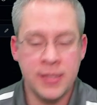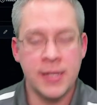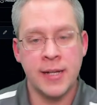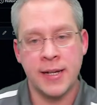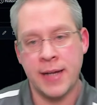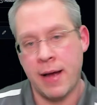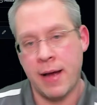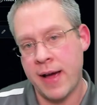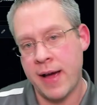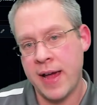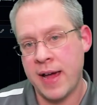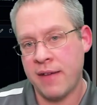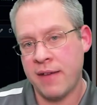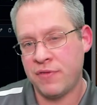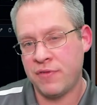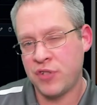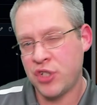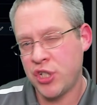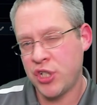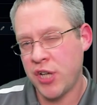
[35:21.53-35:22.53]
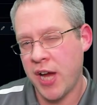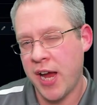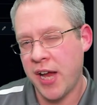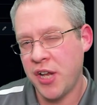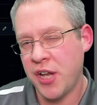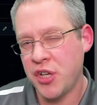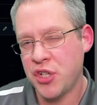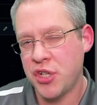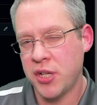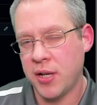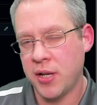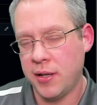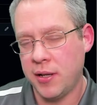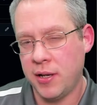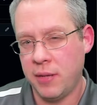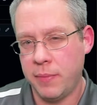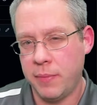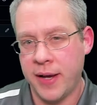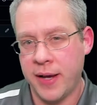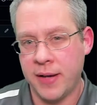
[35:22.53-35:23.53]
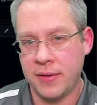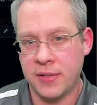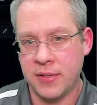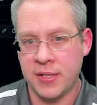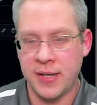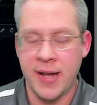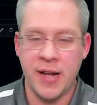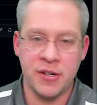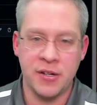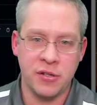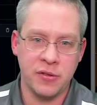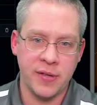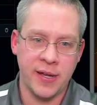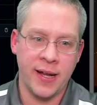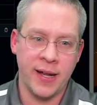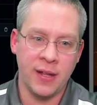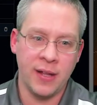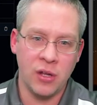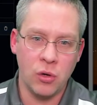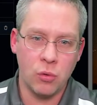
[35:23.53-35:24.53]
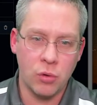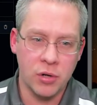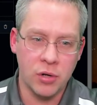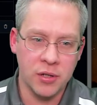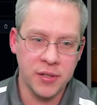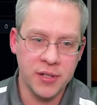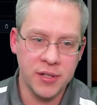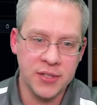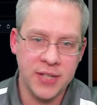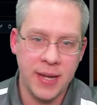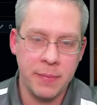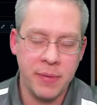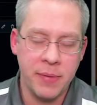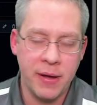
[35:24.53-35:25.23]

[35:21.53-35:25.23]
Now I have changed it a little bit to not do the hello world example.